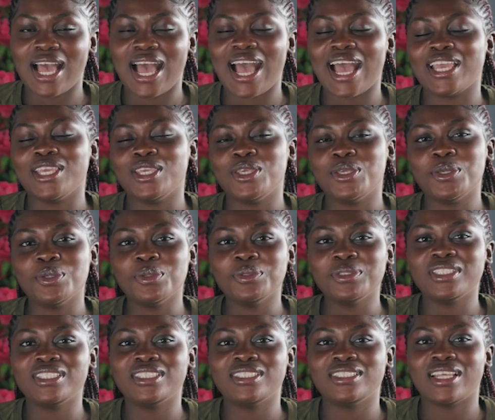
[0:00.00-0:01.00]
I
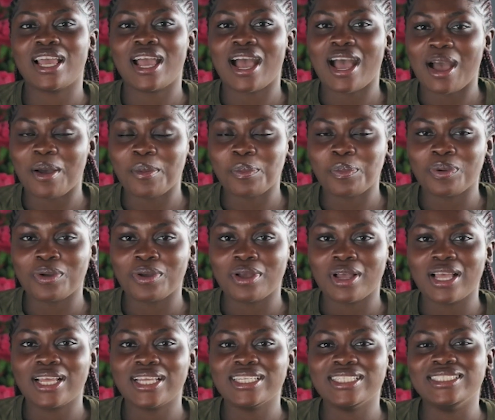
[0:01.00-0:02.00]
used the app
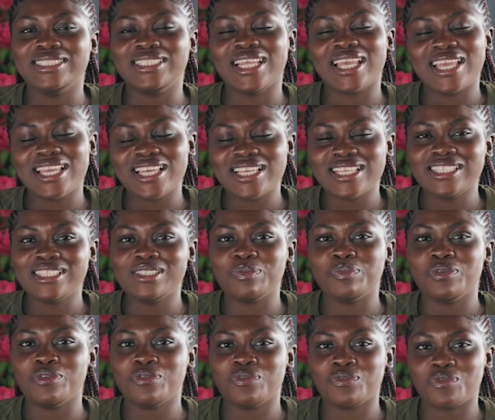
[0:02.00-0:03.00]
days
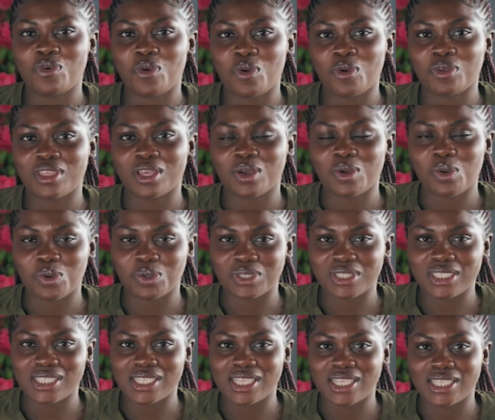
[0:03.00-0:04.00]
before the
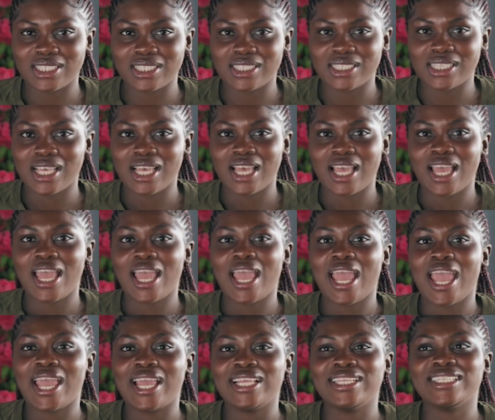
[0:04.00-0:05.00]
concert,
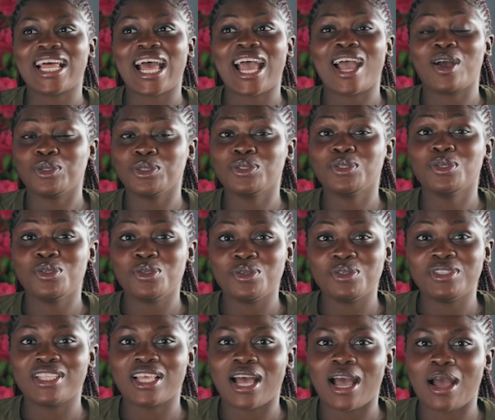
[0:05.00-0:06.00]
and I also
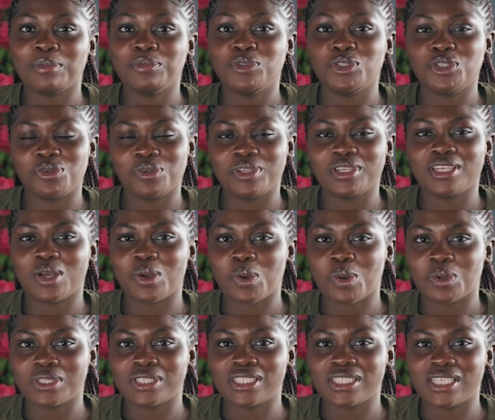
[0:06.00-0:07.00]
used the app during the
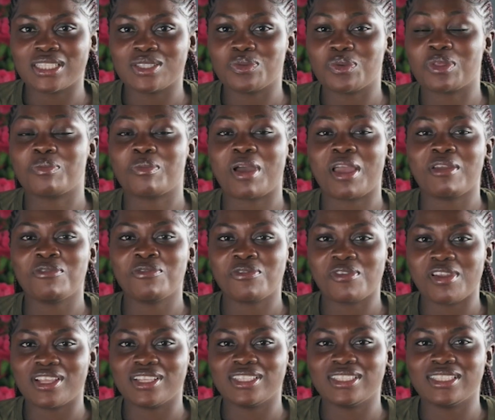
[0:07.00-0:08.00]
concert with my
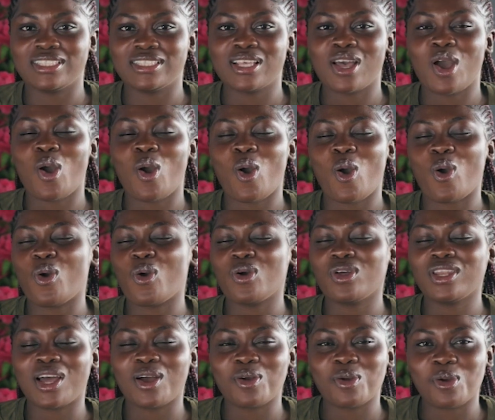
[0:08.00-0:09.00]
friends.
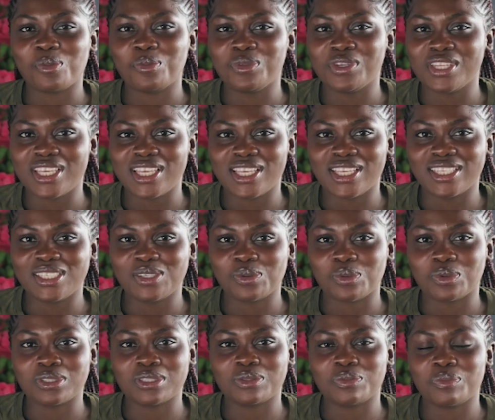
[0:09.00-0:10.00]
All our
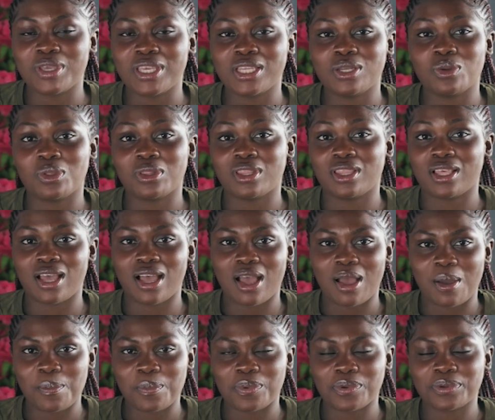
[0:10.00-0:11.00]
communication was made on the
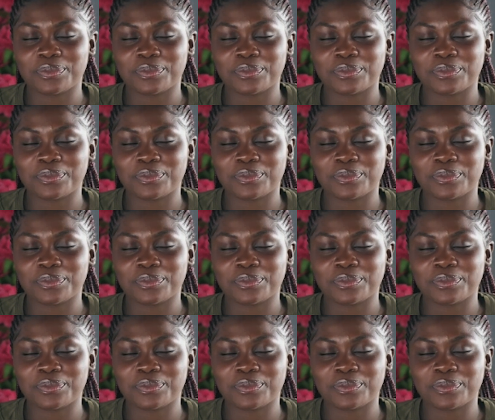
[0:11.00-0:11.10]
app.